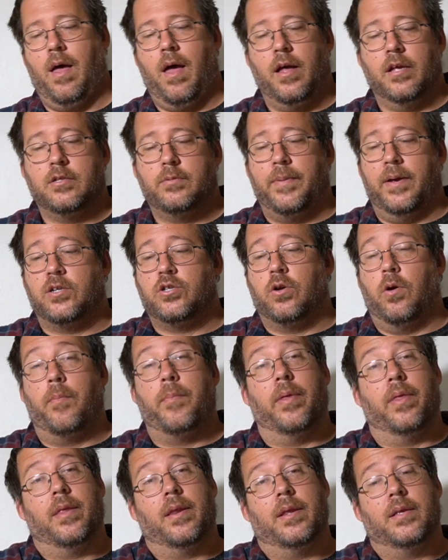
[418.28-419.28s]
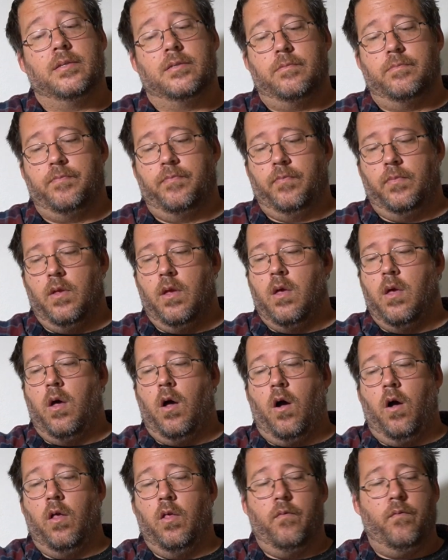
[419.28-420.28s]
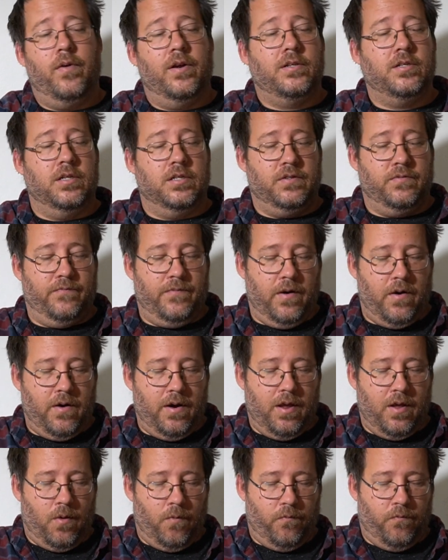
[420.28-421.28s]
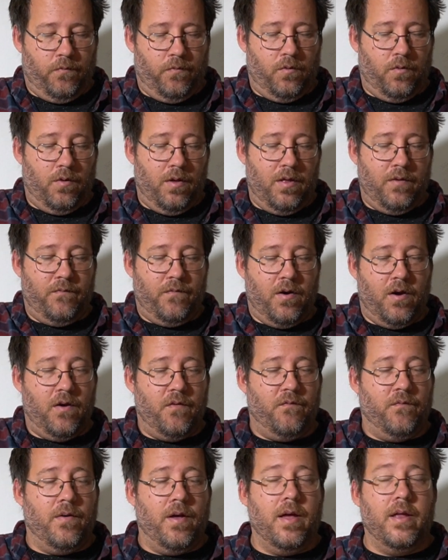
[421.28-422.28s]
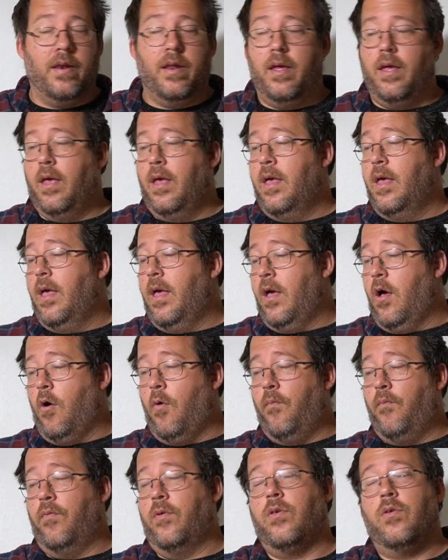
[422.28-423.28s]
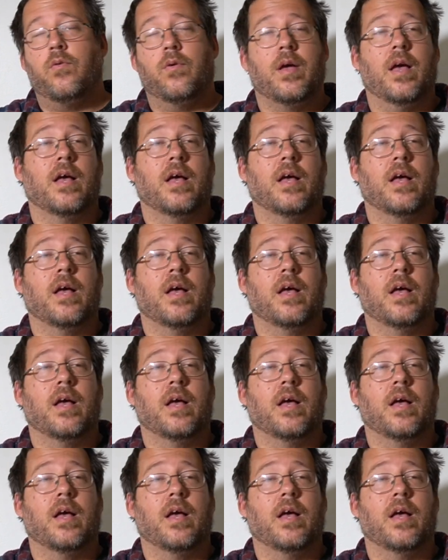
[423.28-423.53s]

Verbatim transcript: uh, special abilities, all of which is very helpful and very fun. Hopefully, you